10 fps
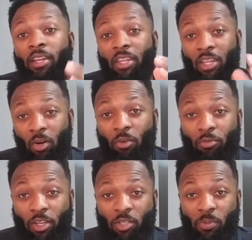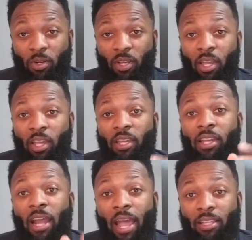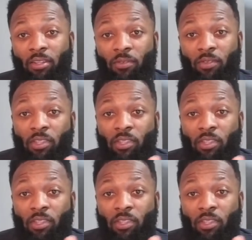get on Facebook, get active.